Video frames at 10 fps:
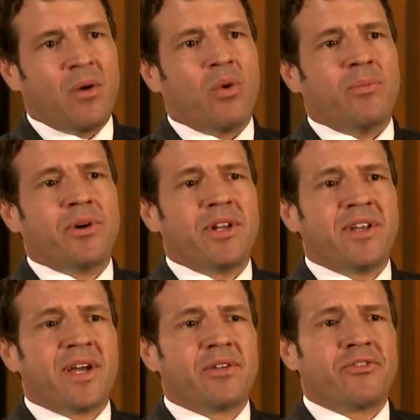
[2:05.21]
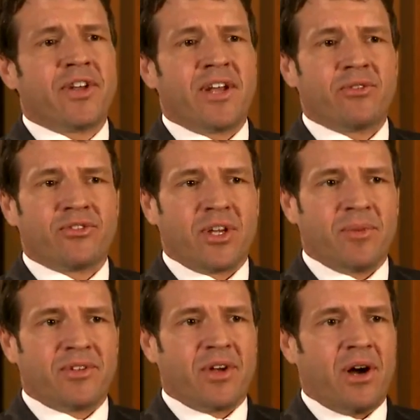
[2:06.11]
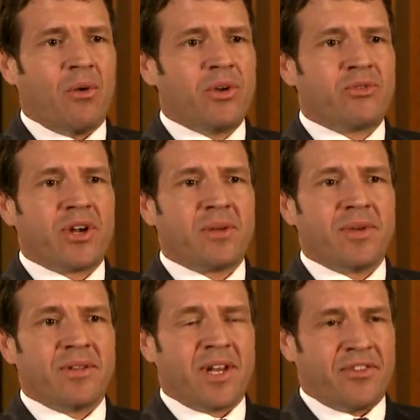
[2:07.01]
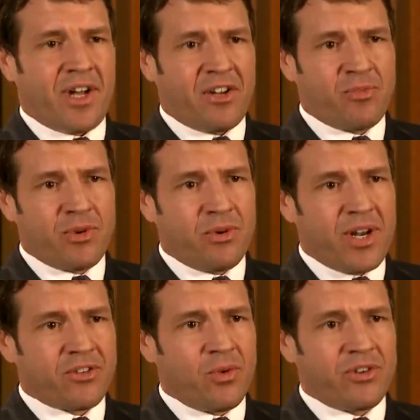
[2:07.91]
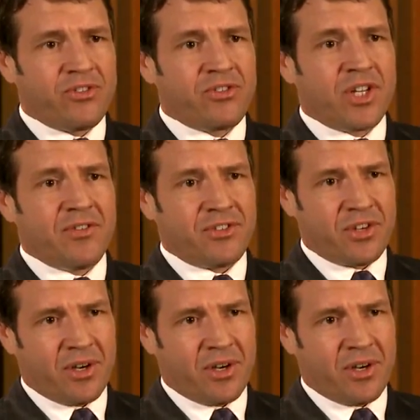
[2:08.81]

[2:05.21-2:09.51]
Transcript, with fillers: When putting together financial statements, I always recommend that if an entrepreneur has questions, to give us a